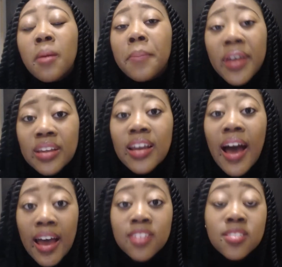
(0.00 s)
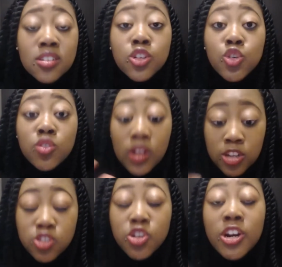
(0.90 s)
but I still use
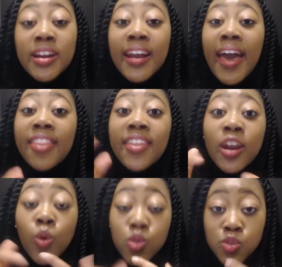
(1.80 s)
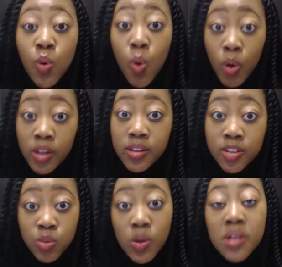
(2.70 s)
glycerin and then also oil
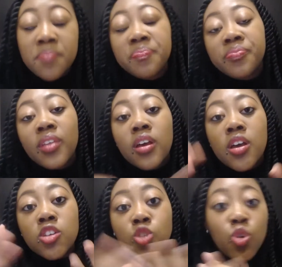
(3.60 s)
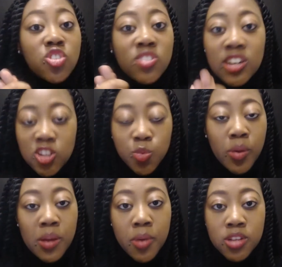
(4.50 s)
as well. So it's just in a
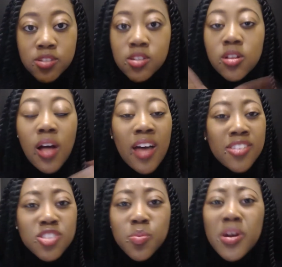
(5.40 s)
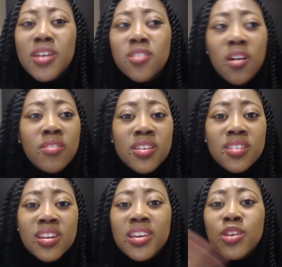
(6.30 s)
spray bottle. Other sprays,
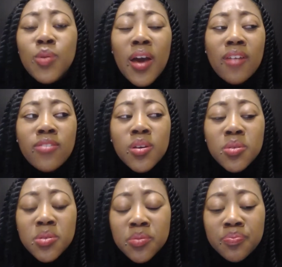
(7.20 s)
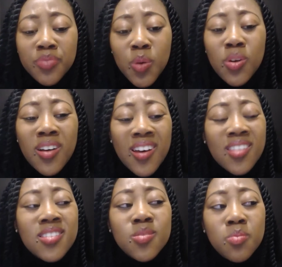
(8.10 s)
obviously, you have your, what are
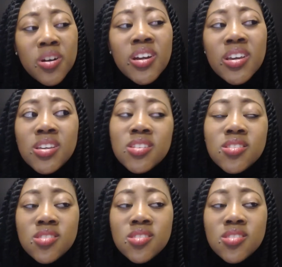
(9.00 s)
other sprays?